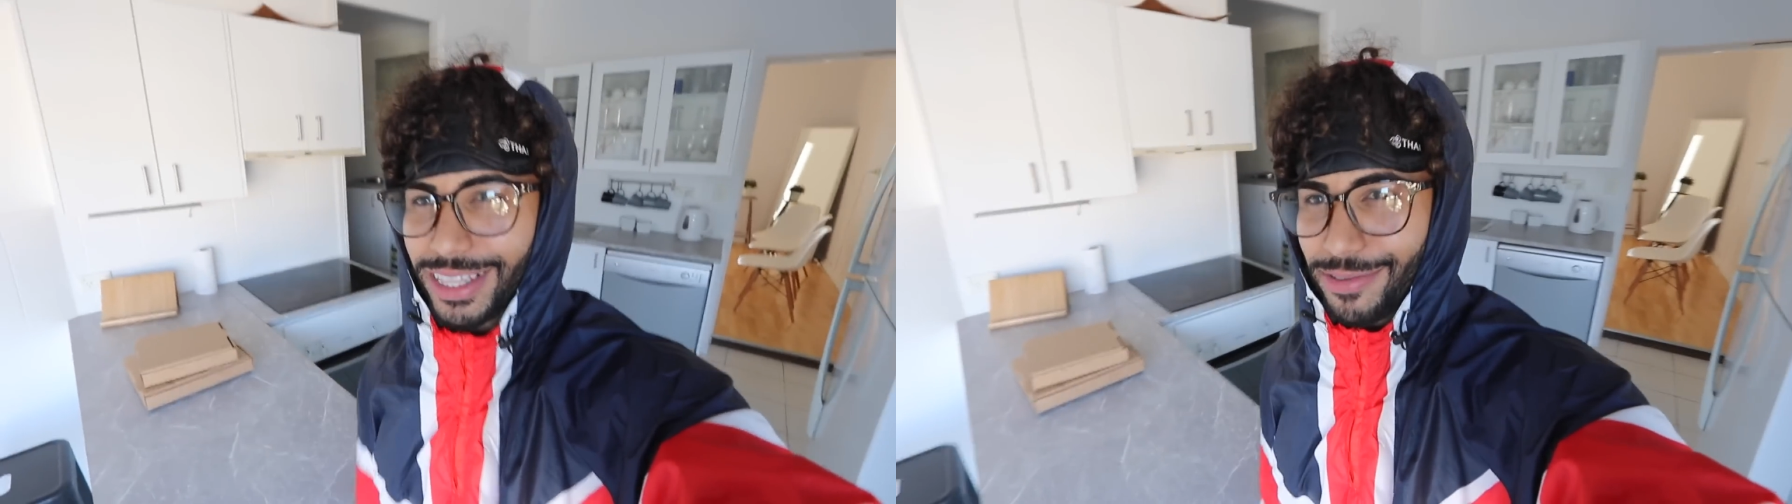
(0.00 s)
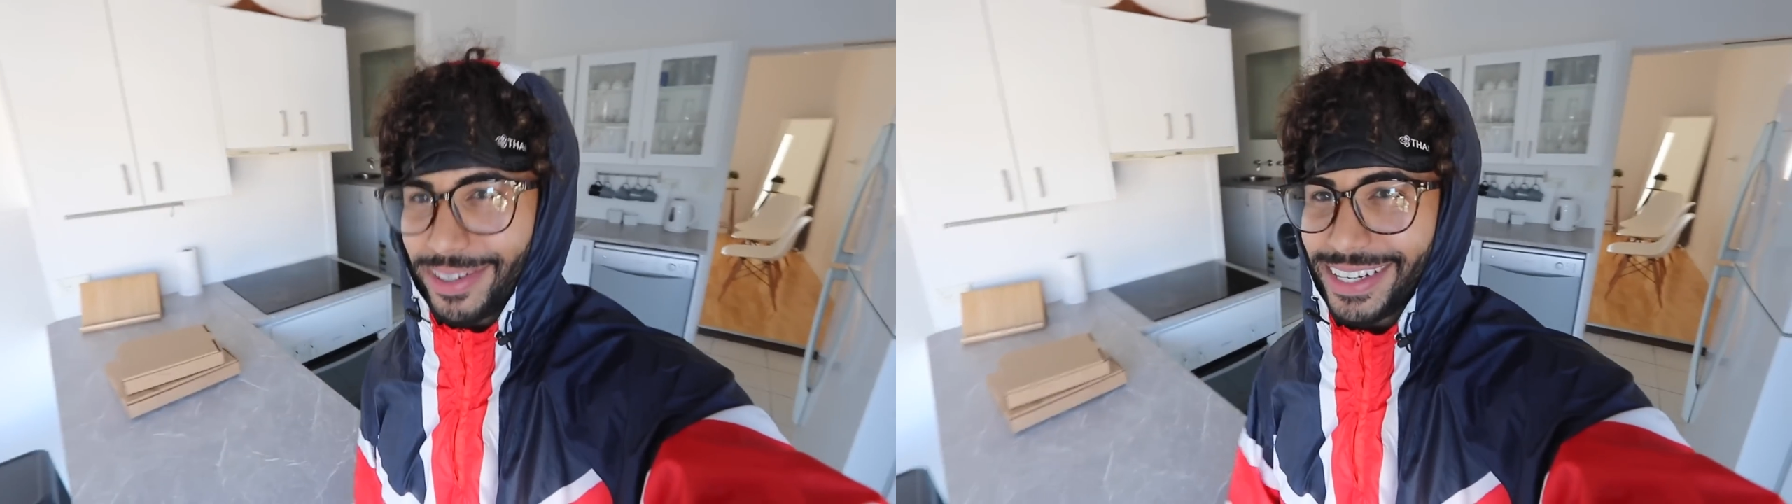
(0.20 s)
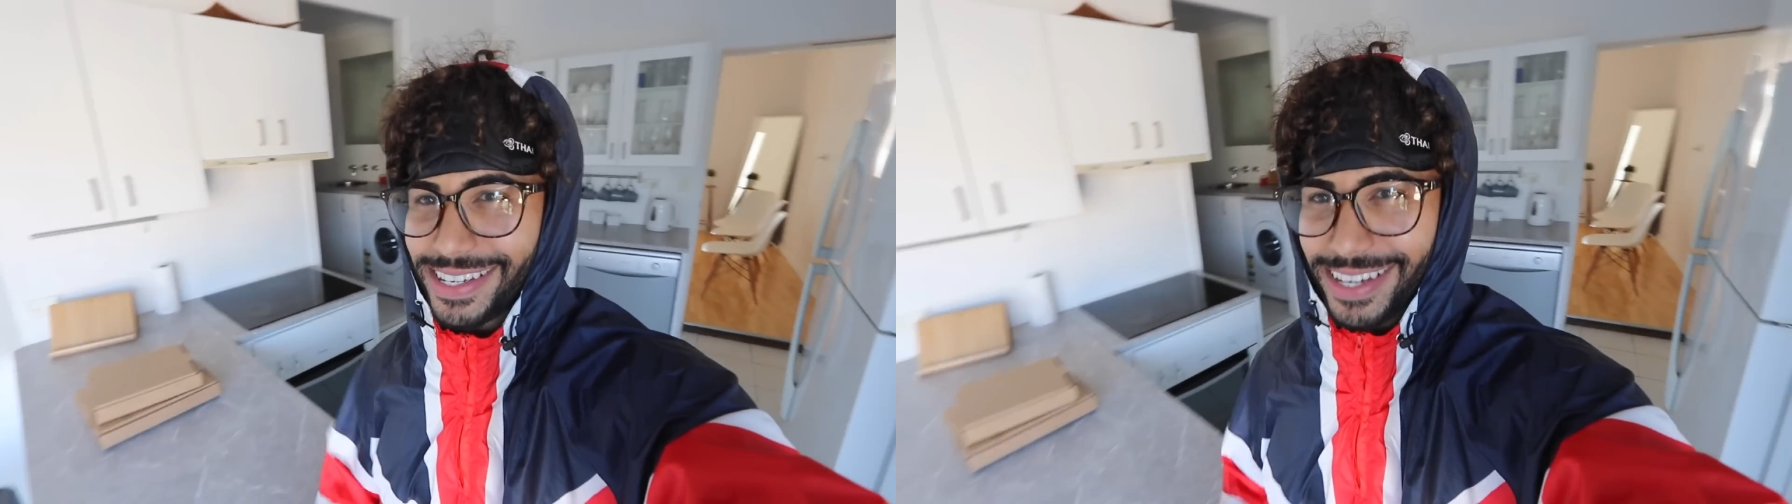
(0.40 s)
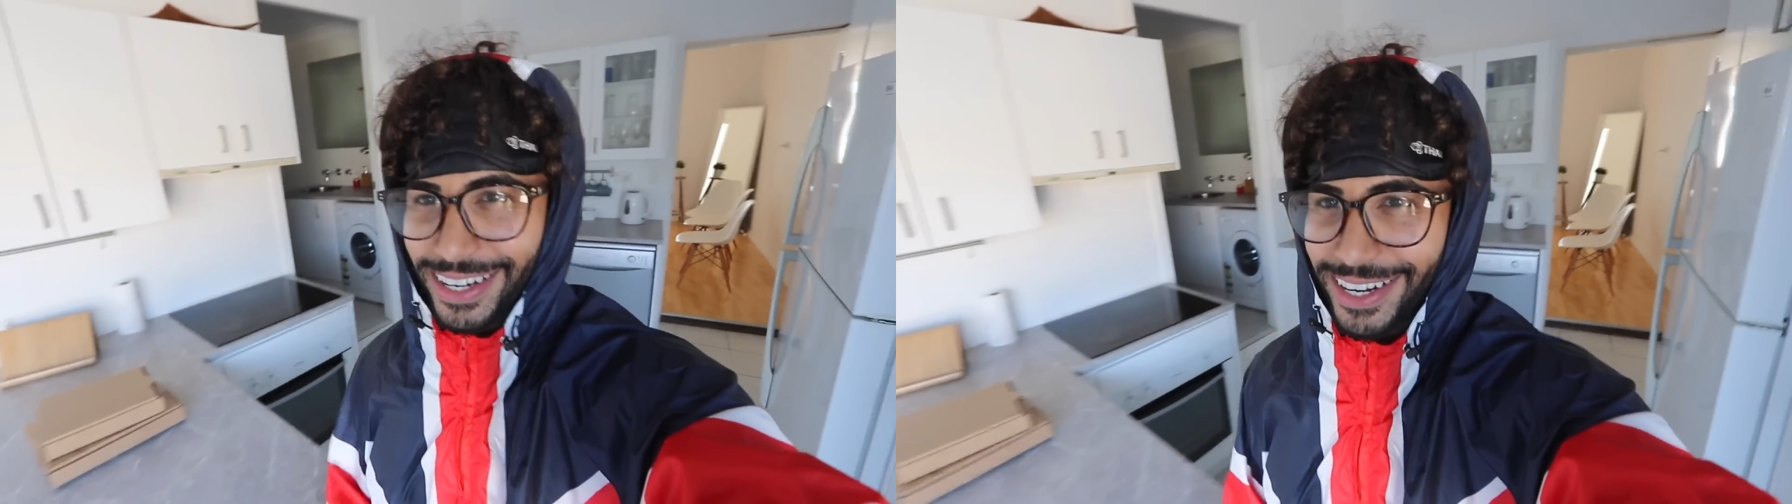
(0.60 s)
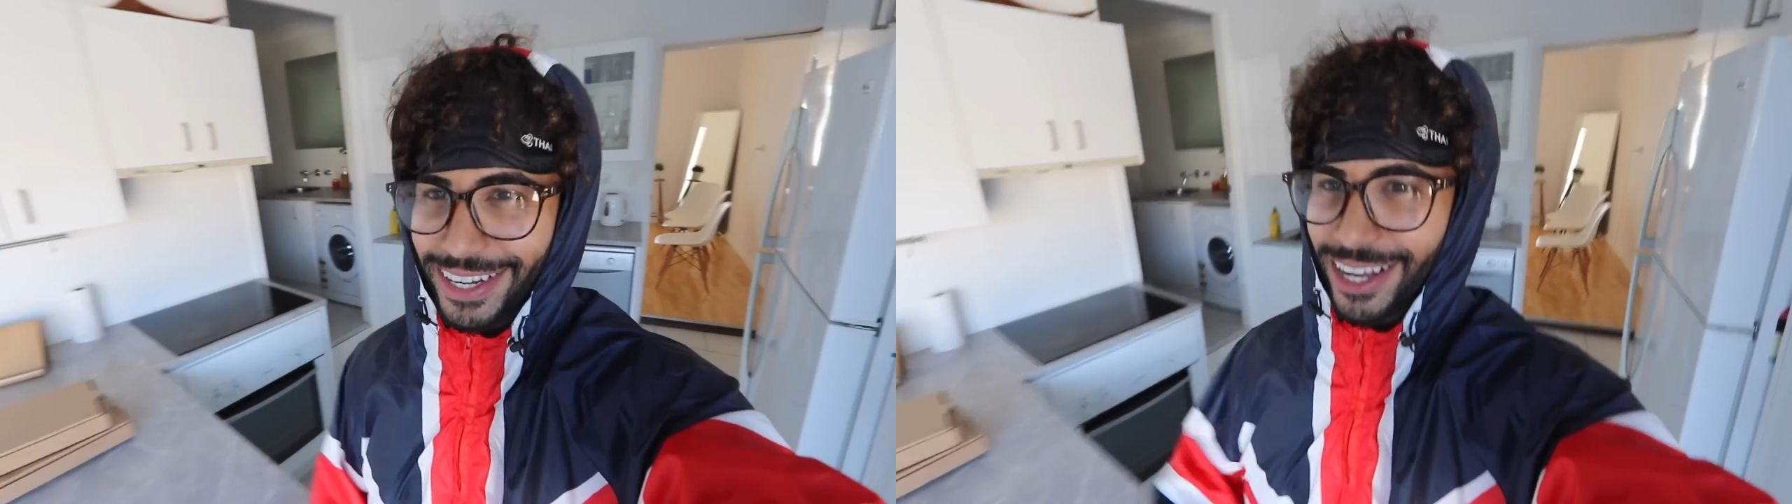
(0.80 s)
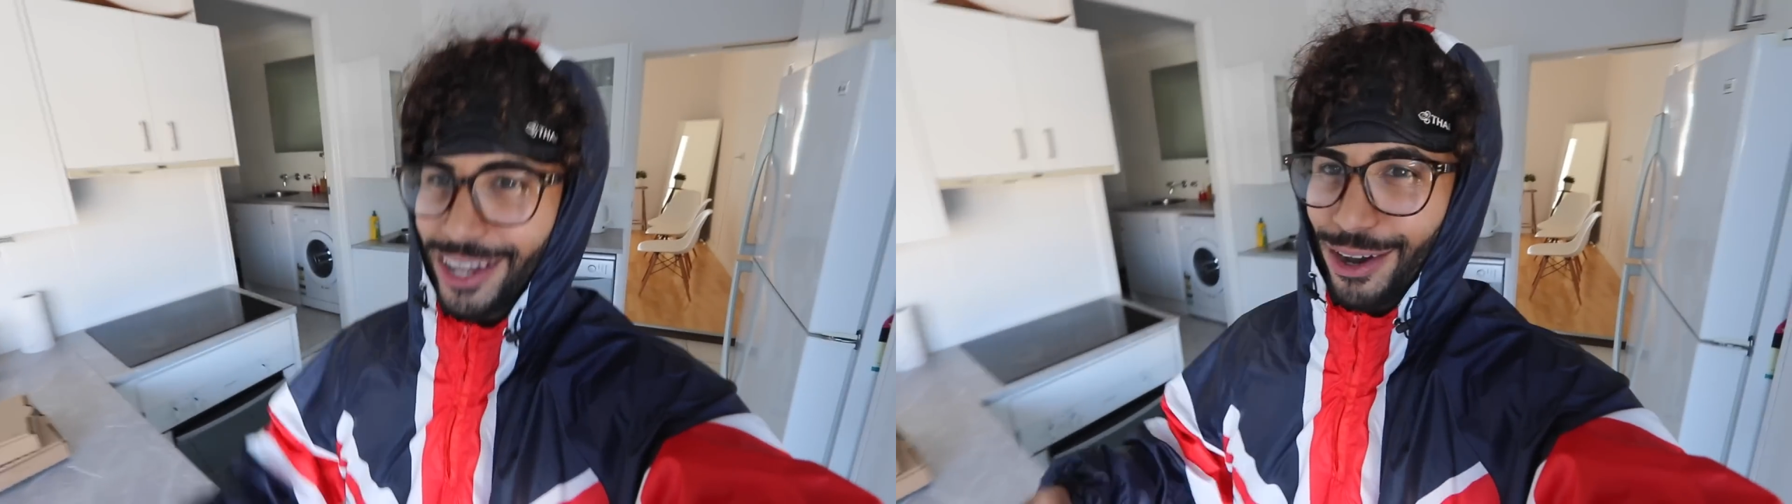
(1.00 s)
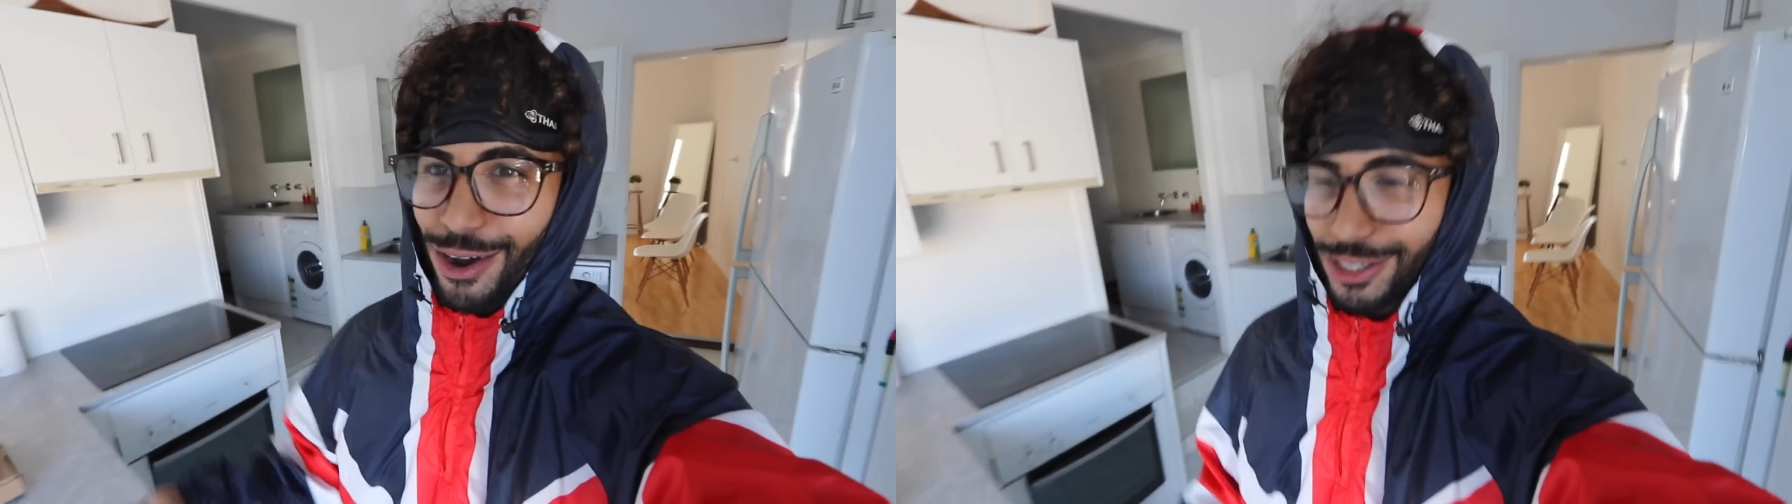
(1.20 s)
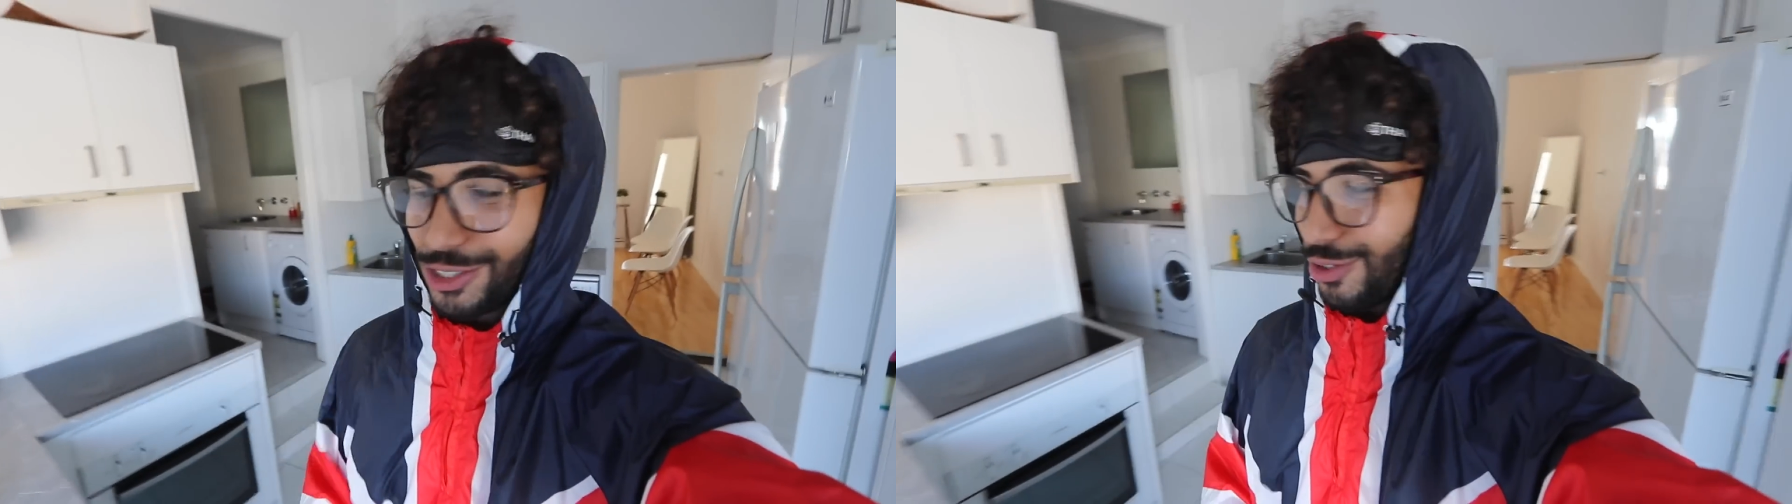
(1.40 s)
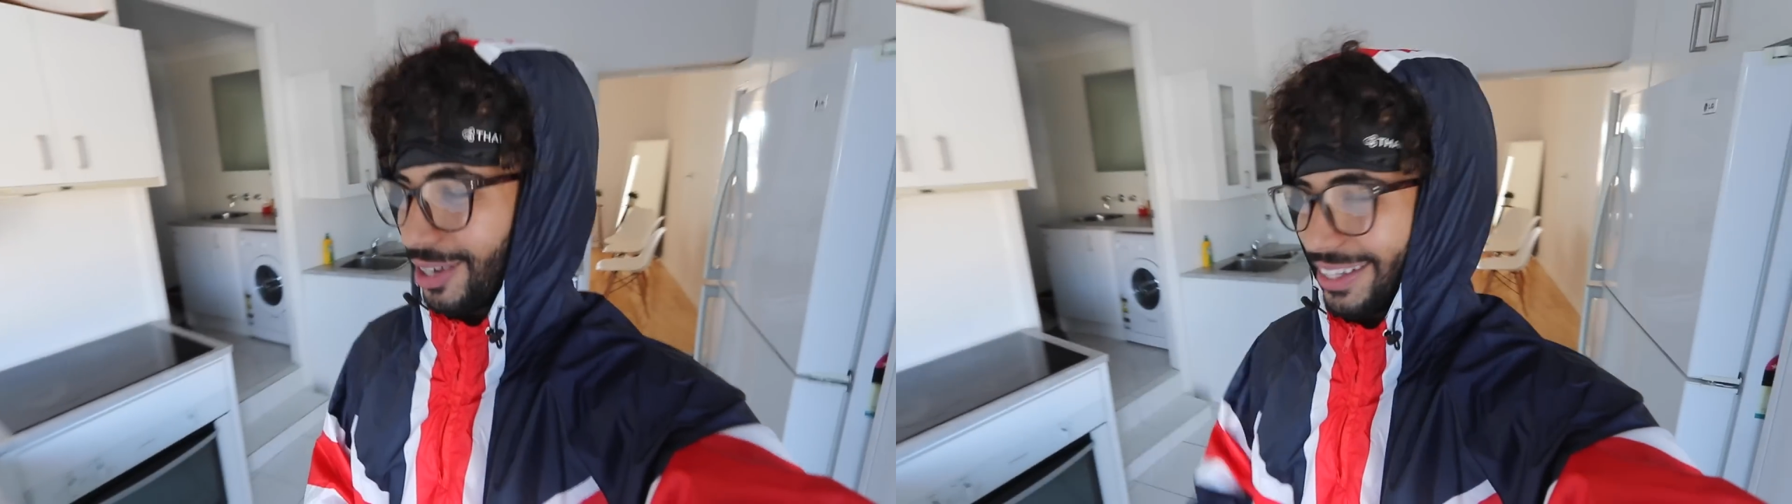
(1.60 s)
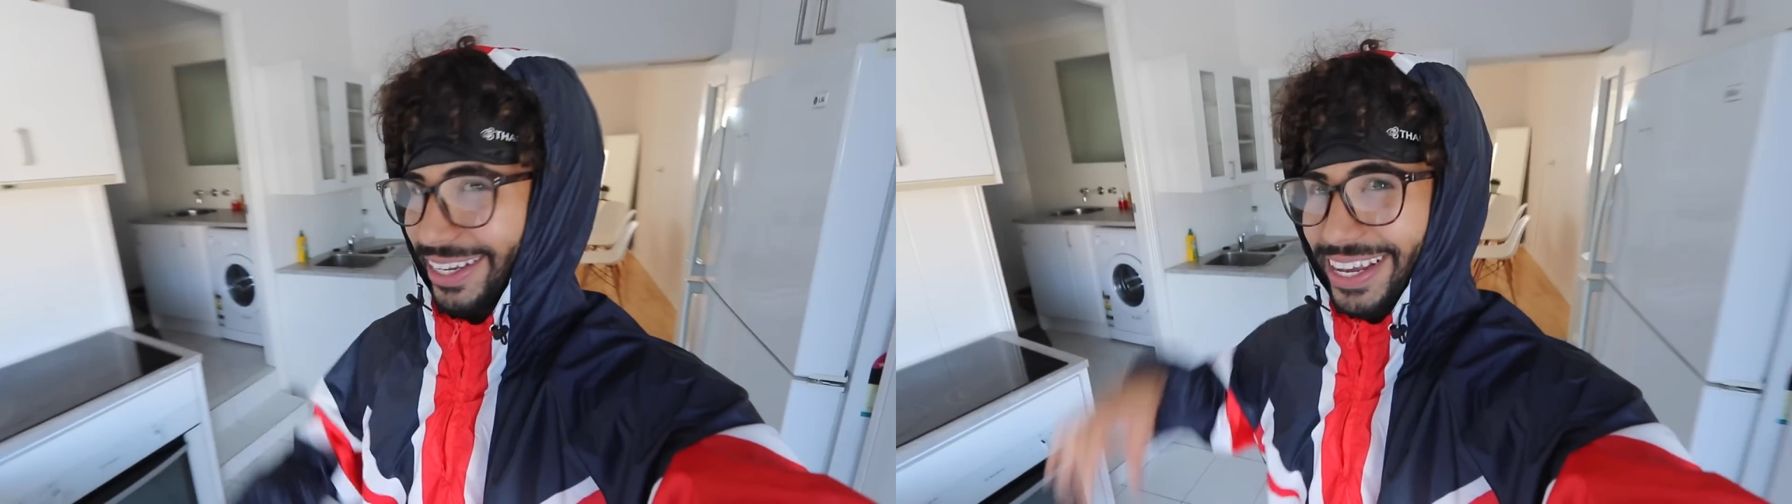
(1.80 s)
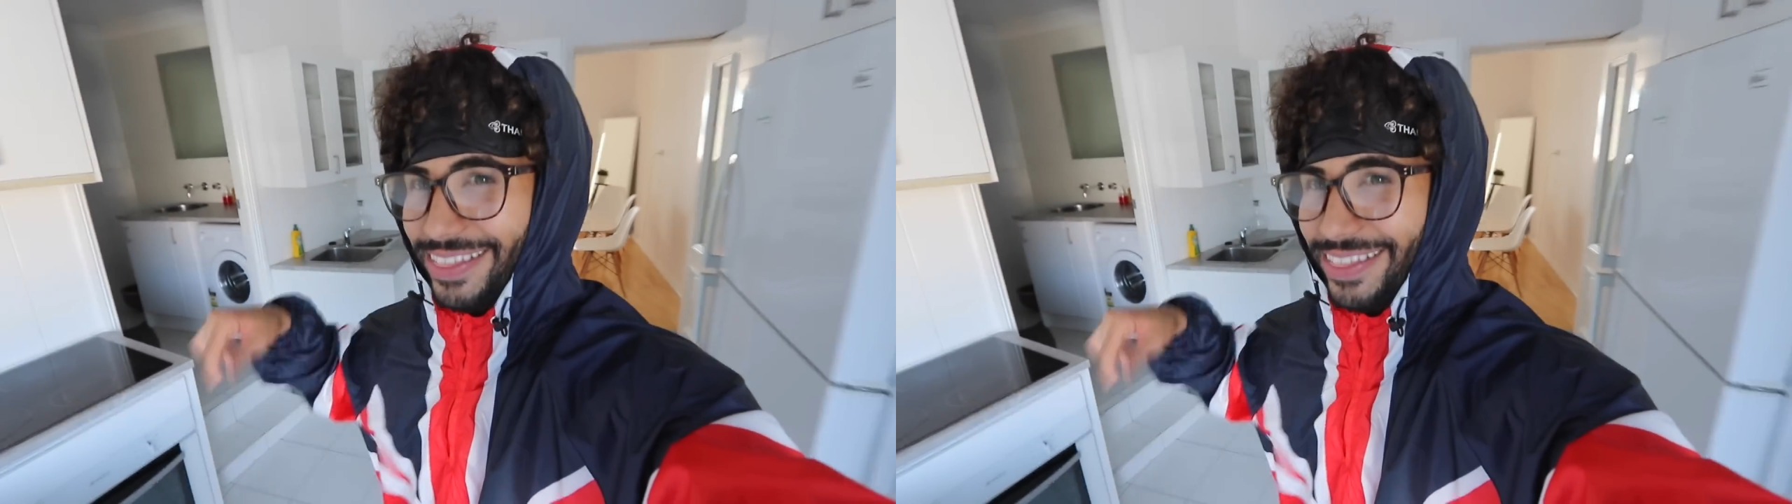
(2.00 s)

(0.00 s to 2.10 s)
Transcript: to live in is Sydney, Australia.